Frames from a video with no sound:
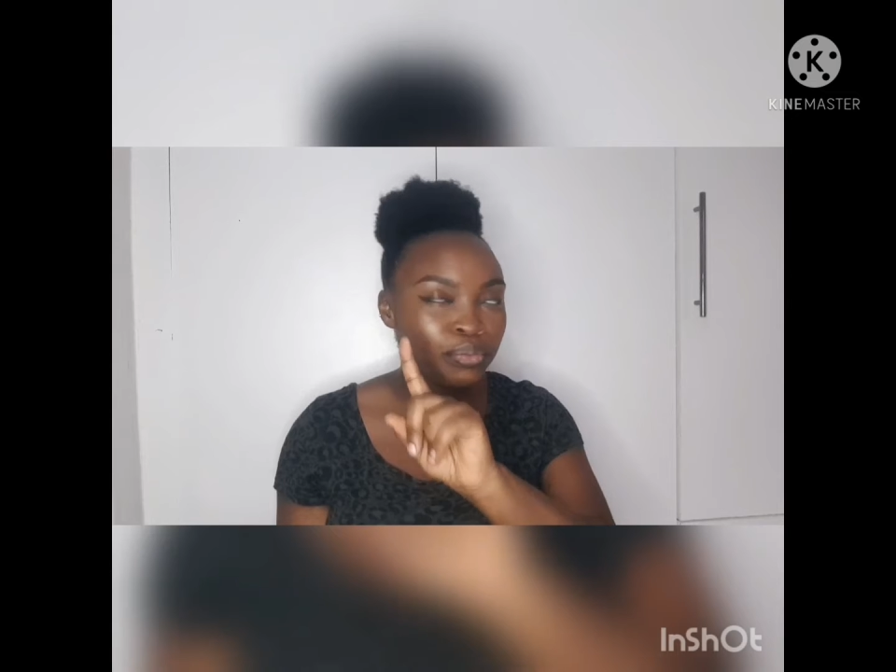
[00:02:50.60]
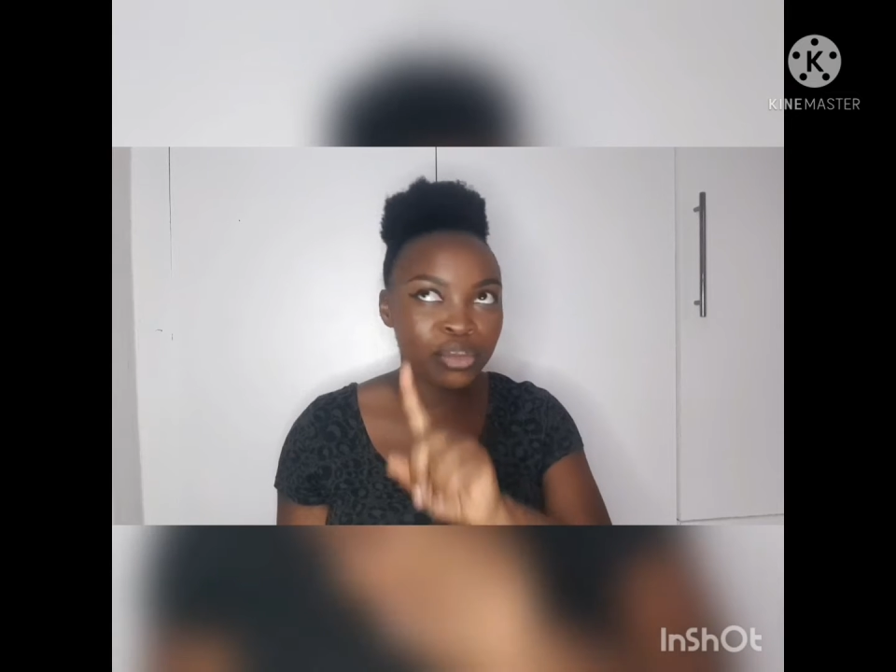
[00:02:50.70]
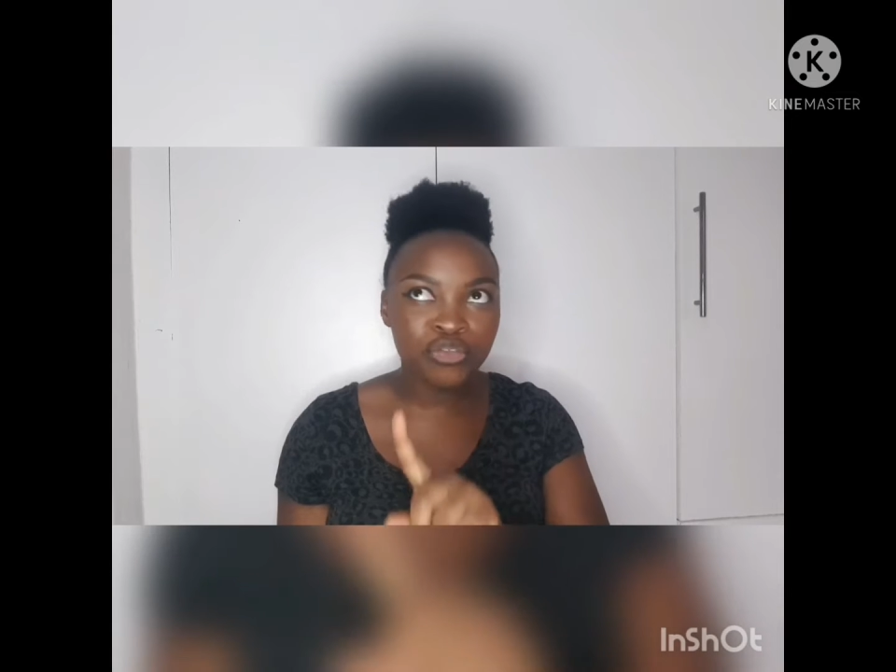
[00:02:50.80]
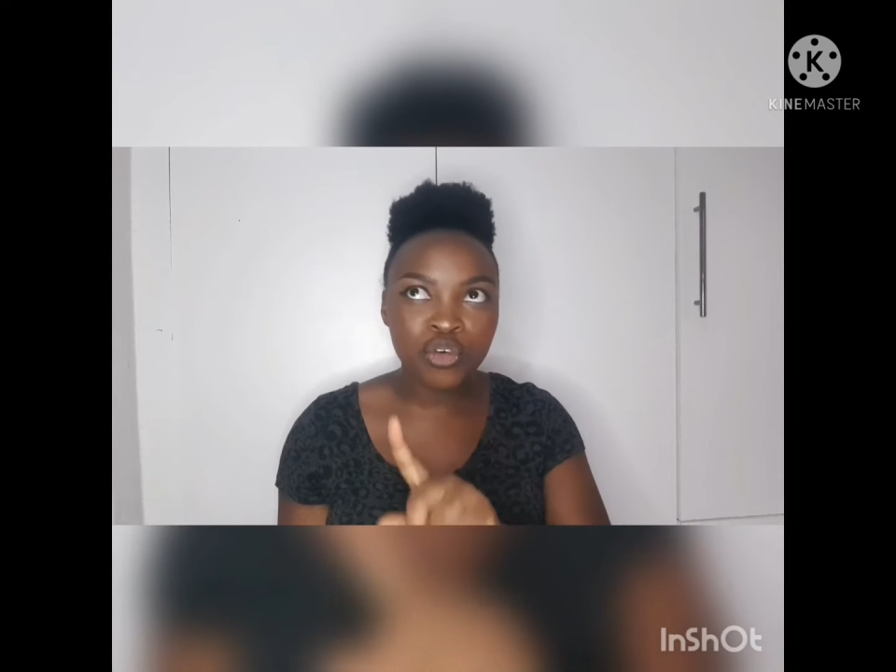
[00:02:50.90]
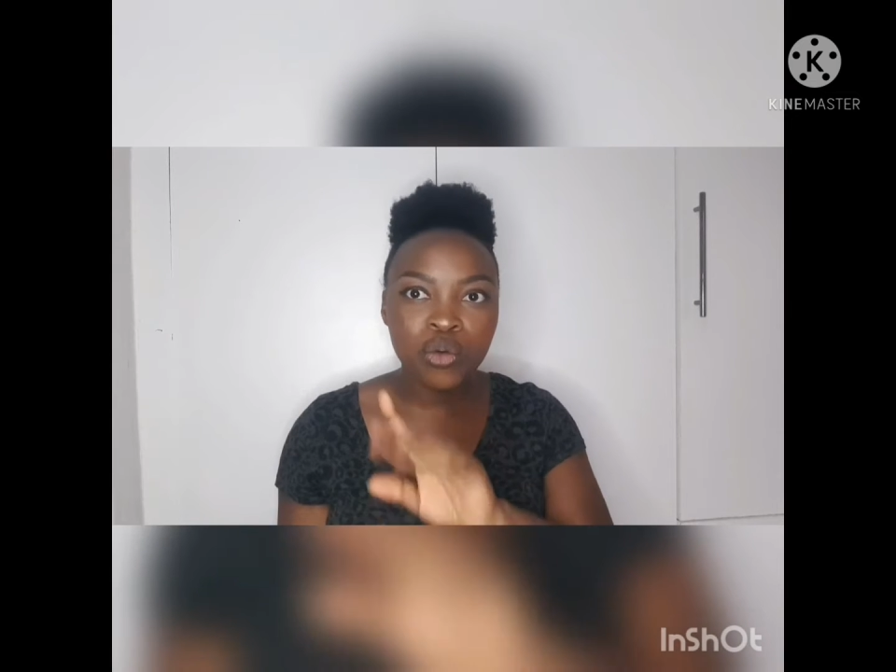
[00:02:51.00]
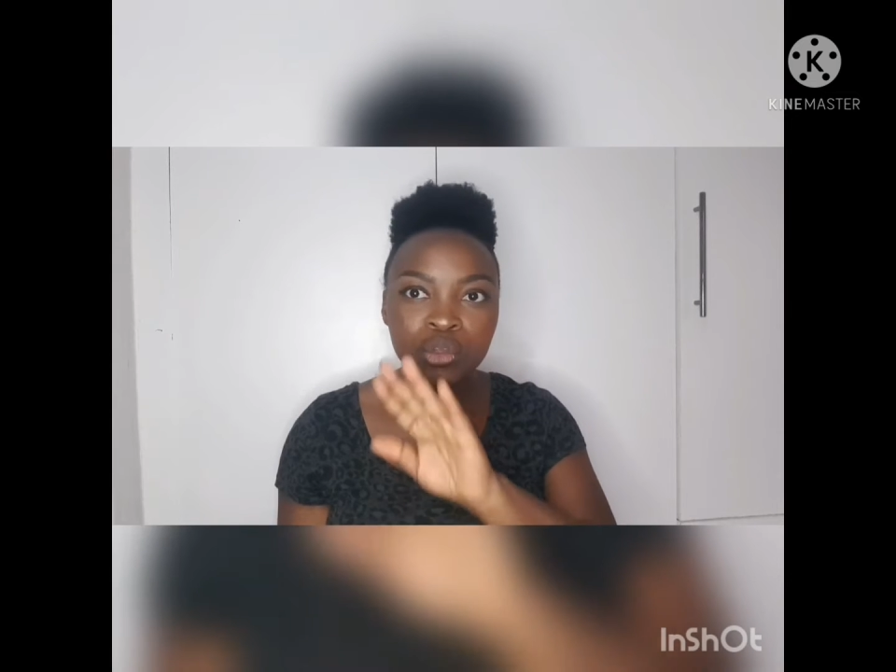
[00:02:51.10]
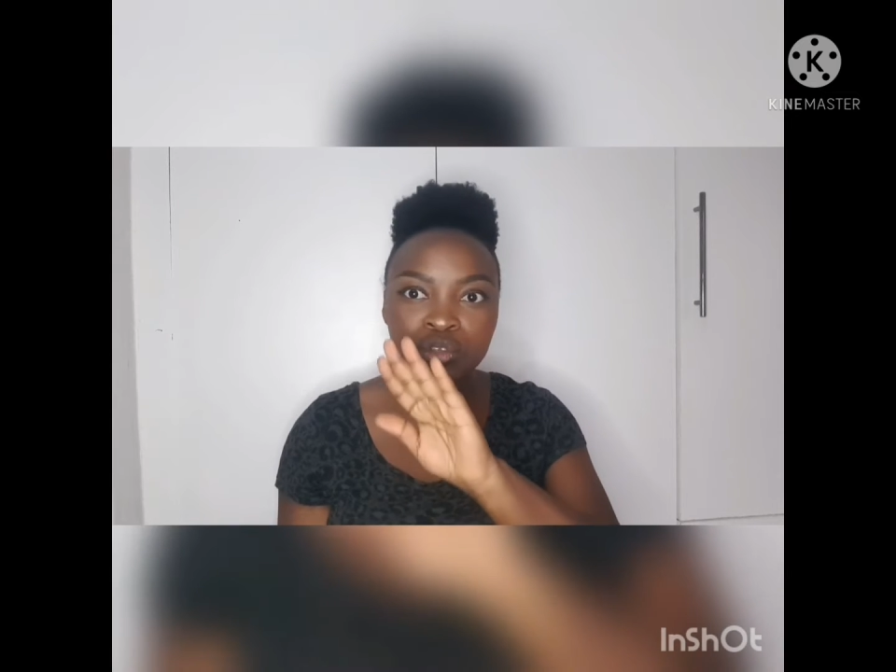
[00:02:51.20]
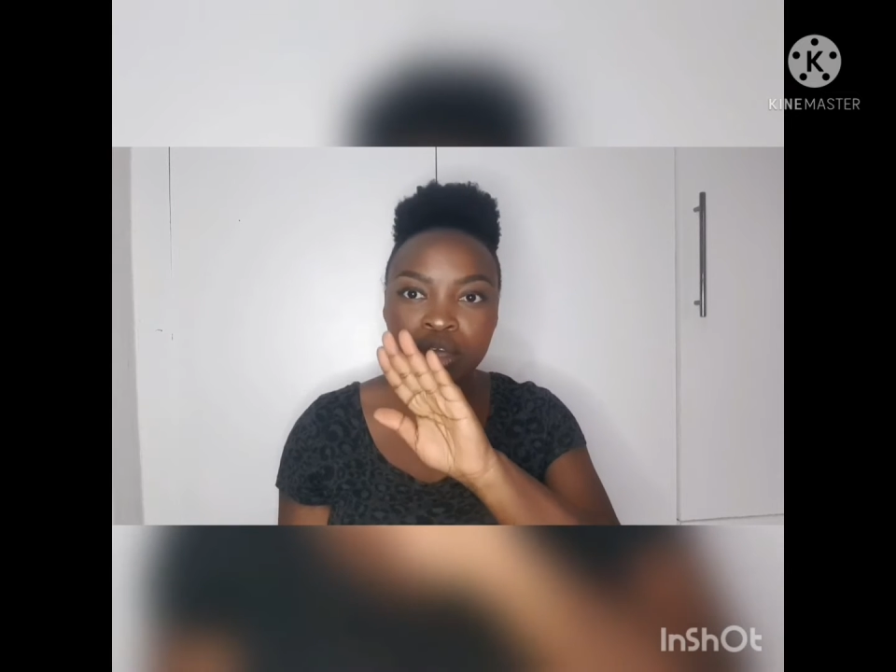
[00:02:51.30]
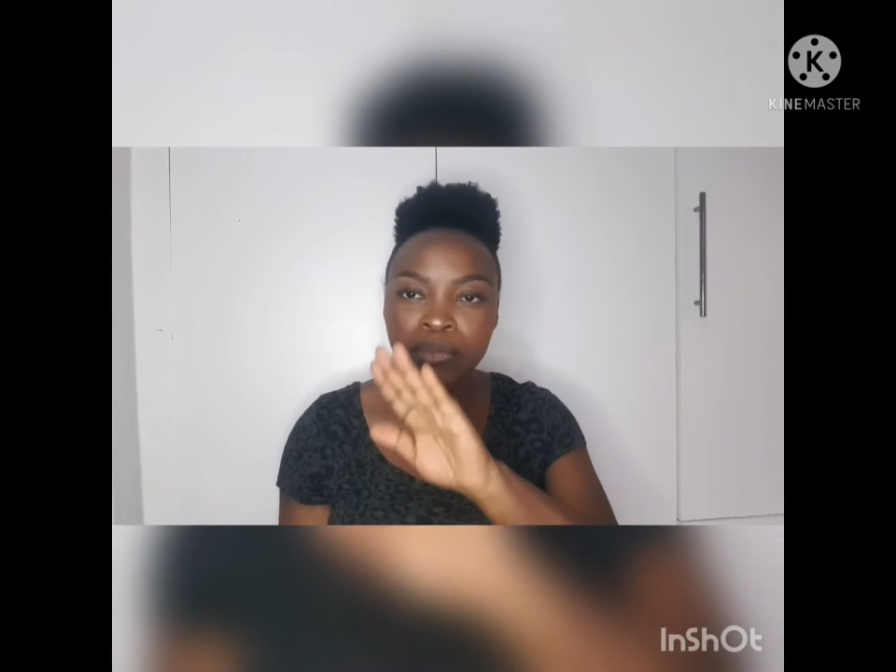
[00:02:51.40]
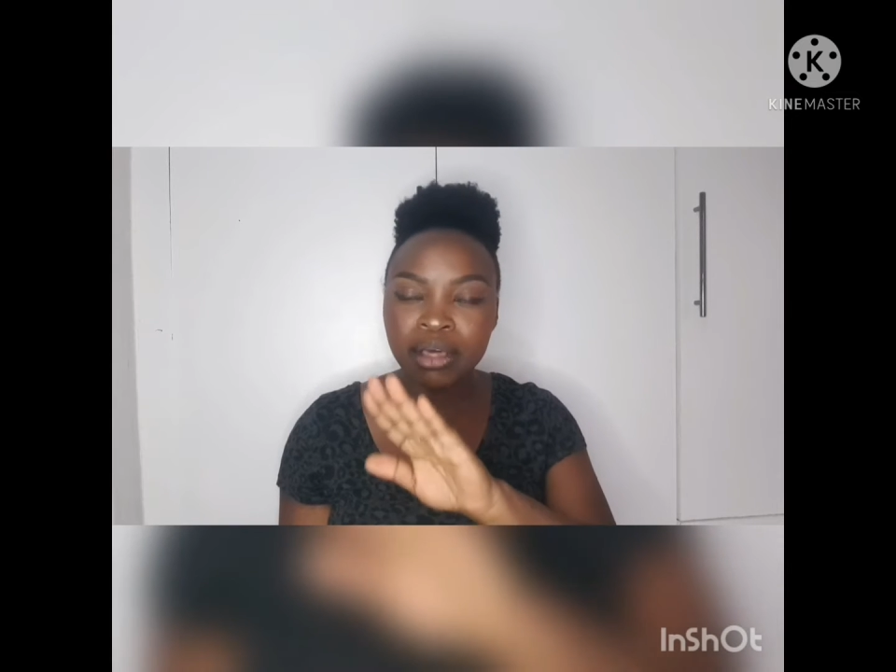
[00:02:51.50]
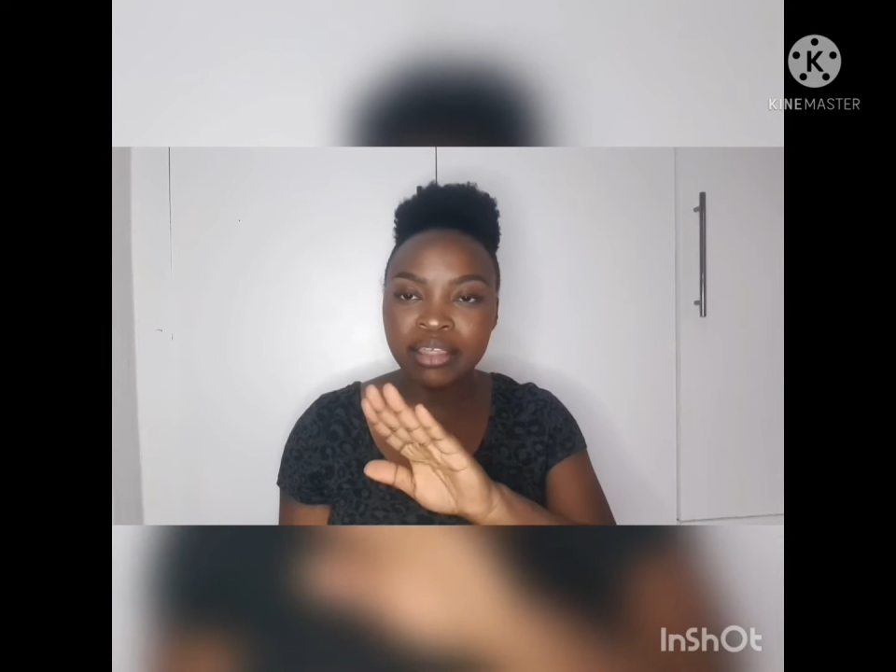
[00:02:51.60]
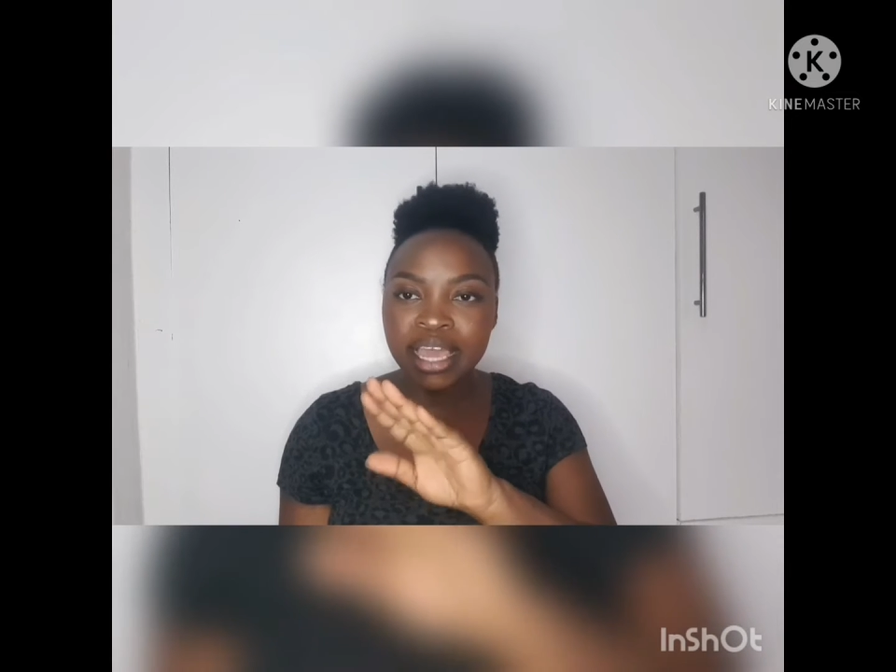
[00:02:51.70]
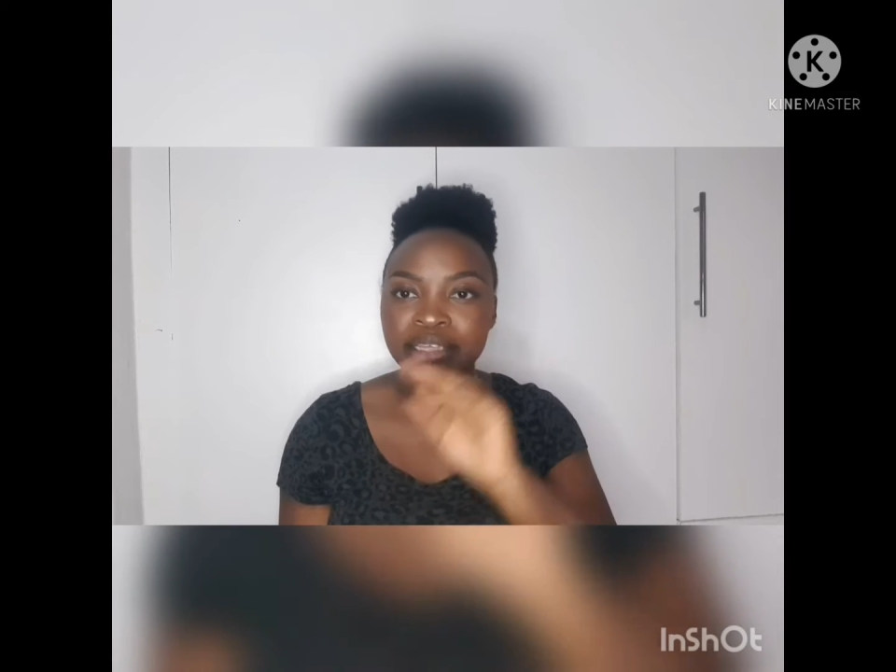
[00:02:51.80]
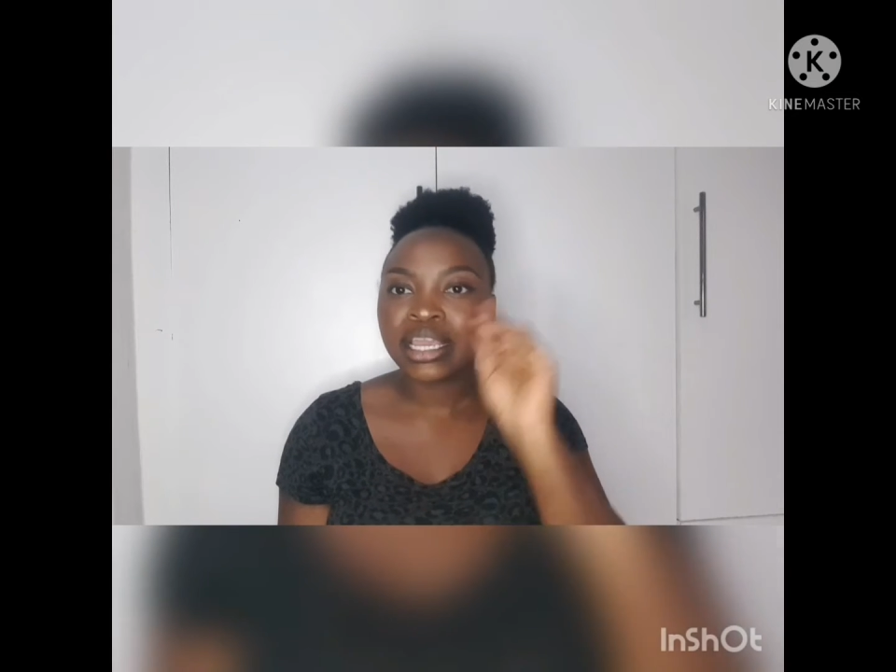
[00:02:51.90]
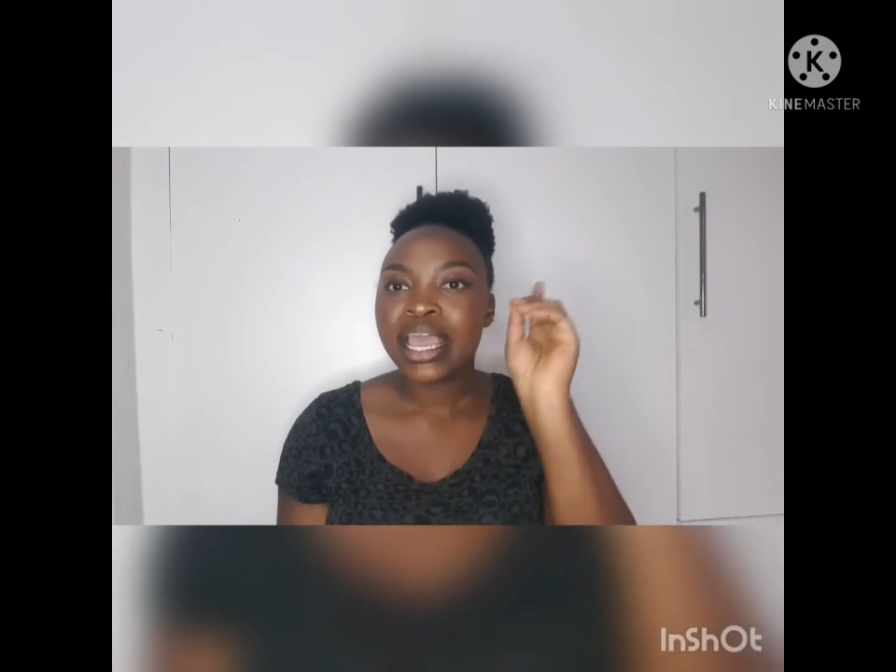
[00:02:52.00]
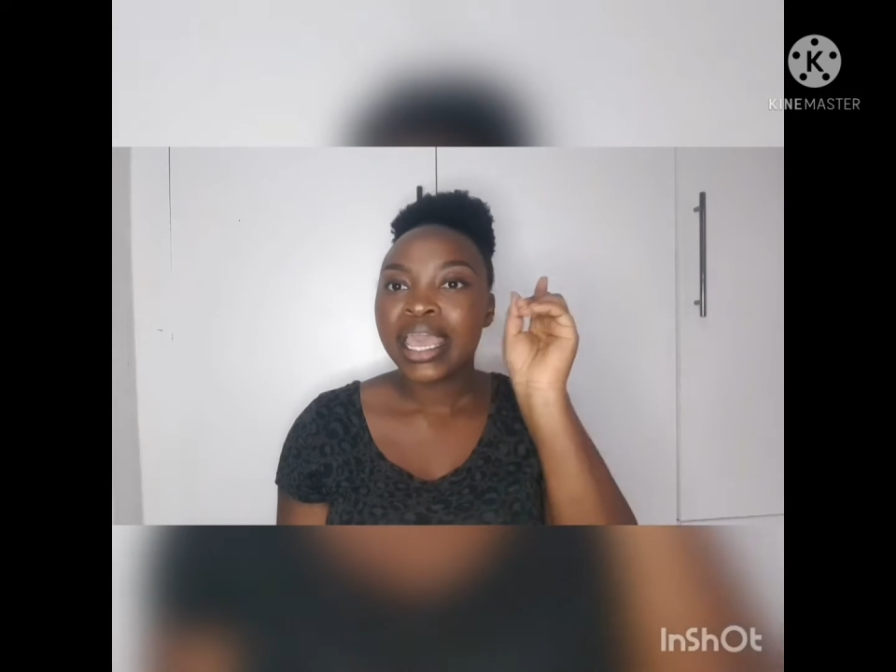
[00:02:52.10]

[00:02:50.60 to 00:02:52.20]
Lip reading: before we talk about that,